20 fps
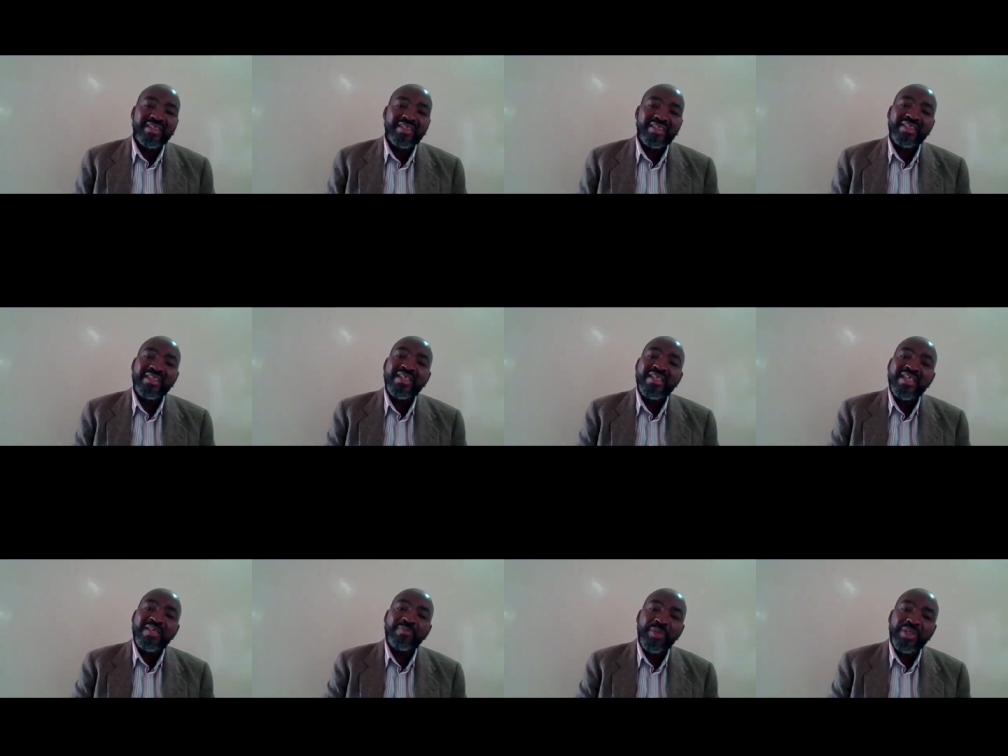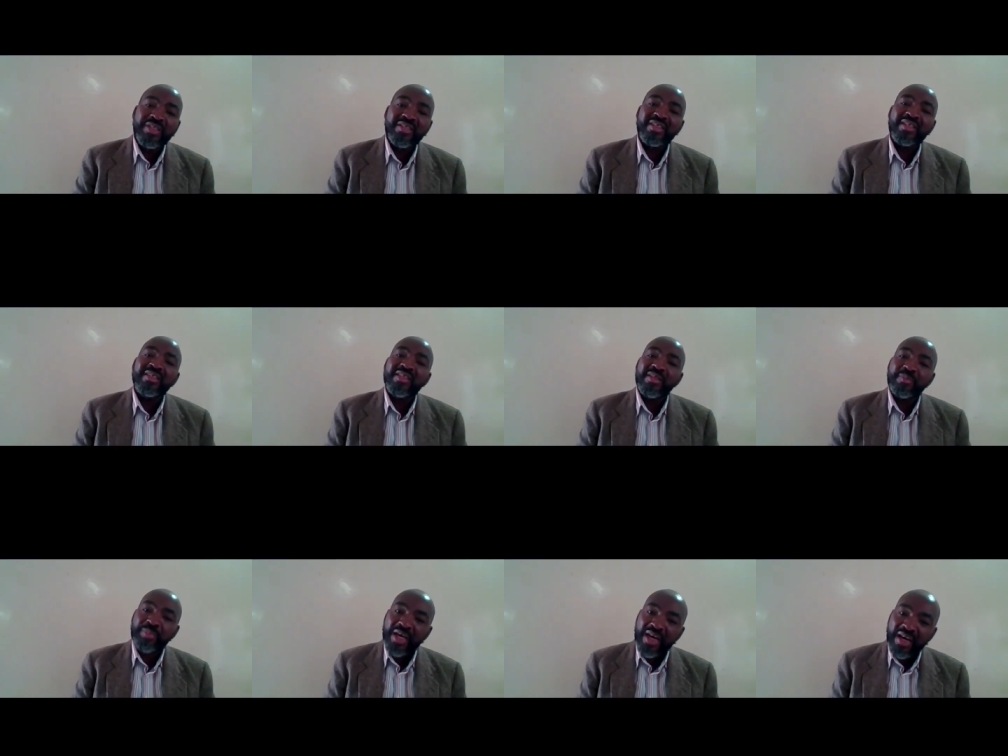easily nip it
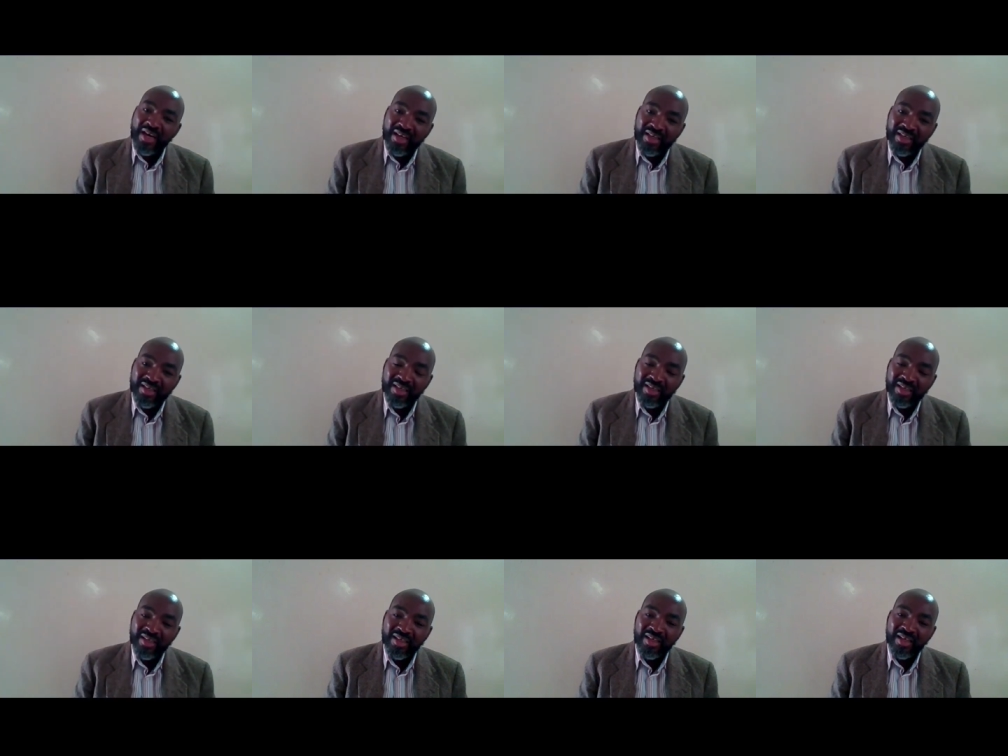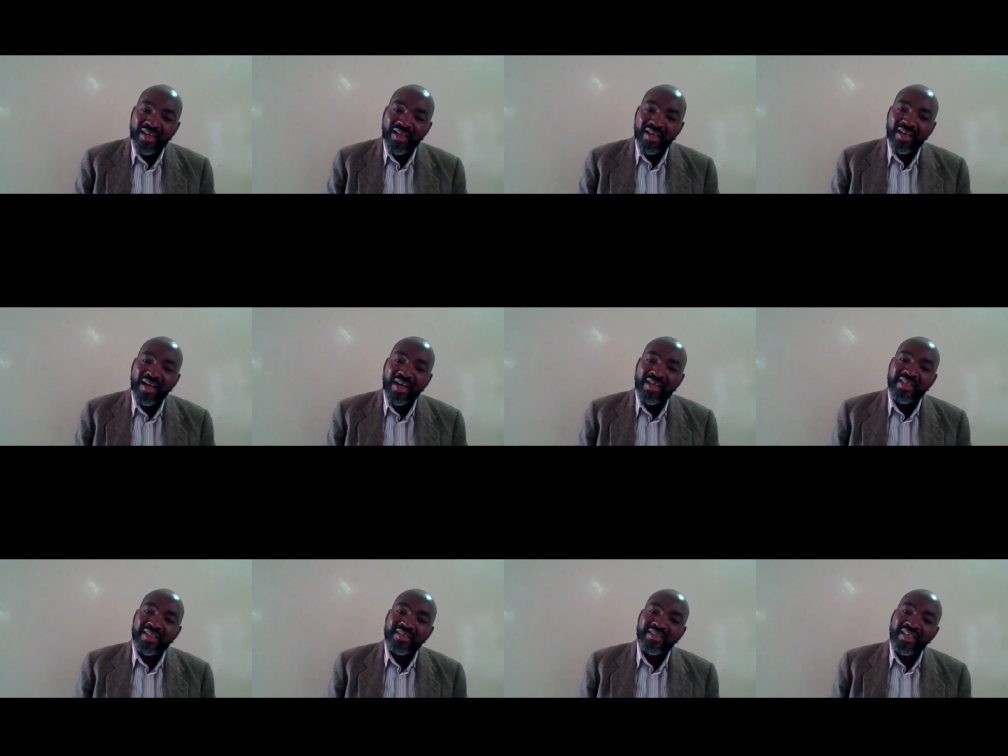in the bud.
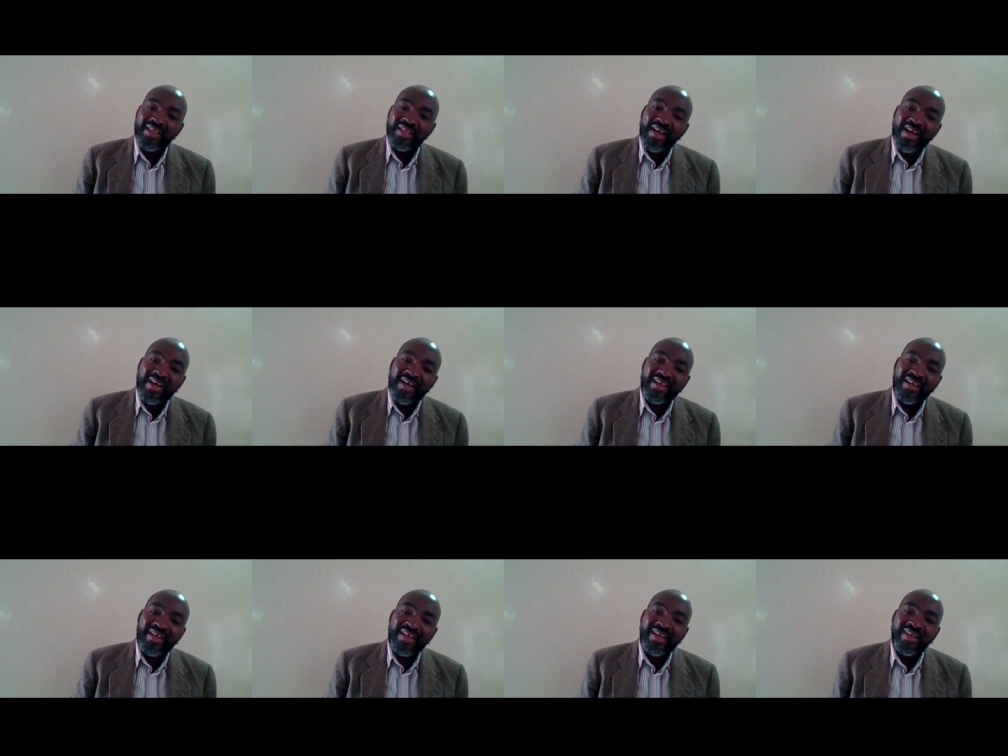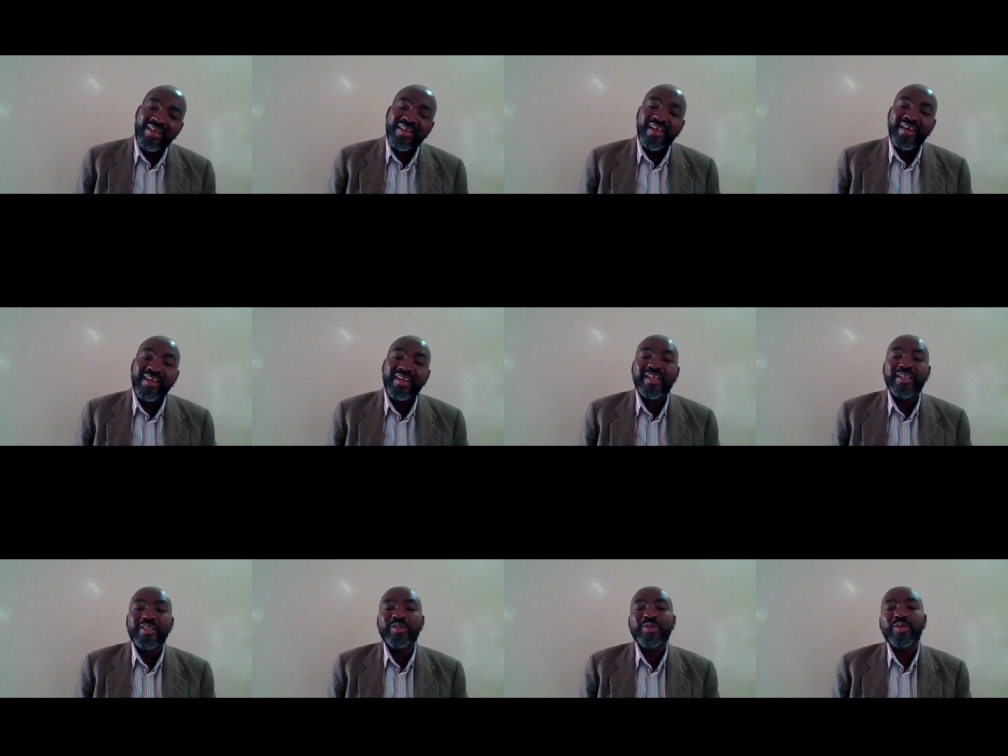As I said earlier,
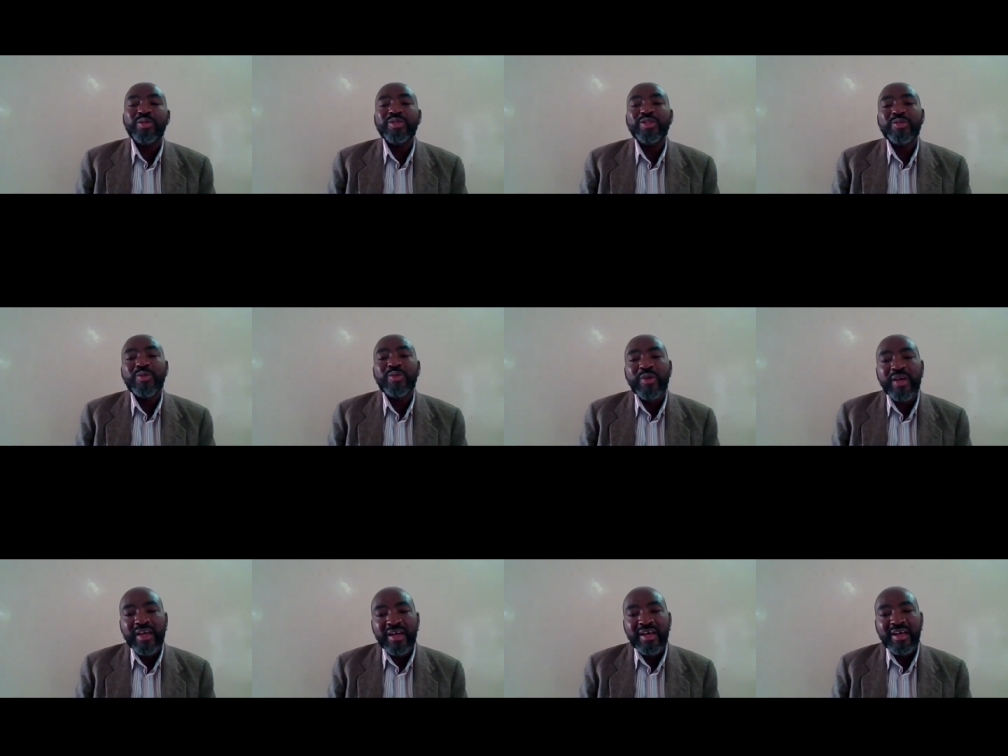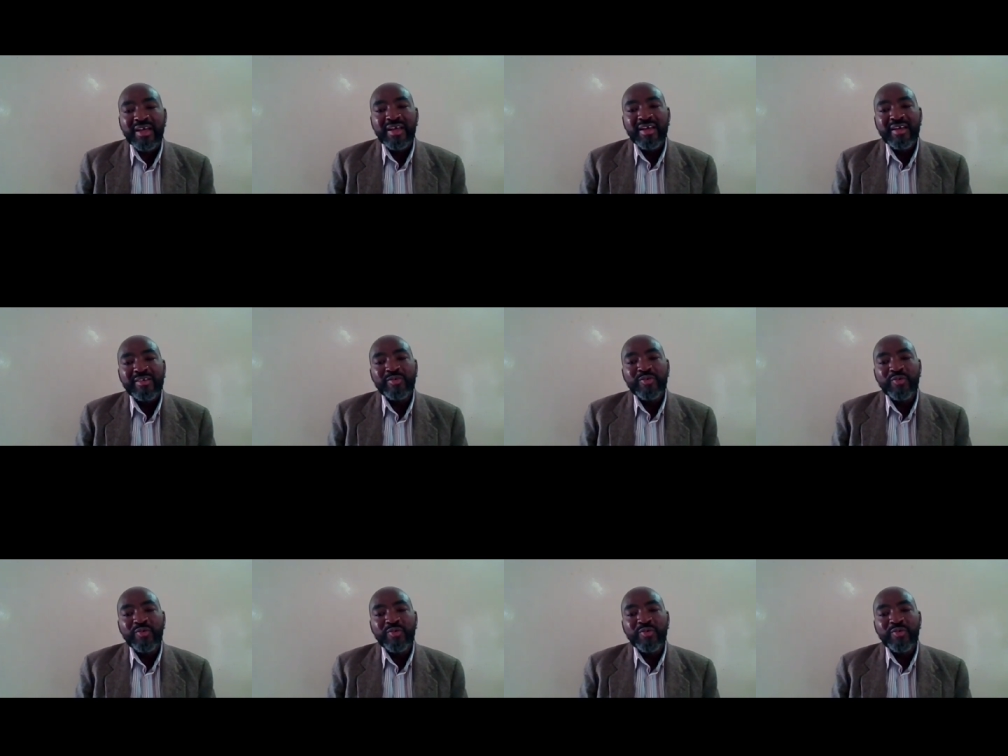it is so square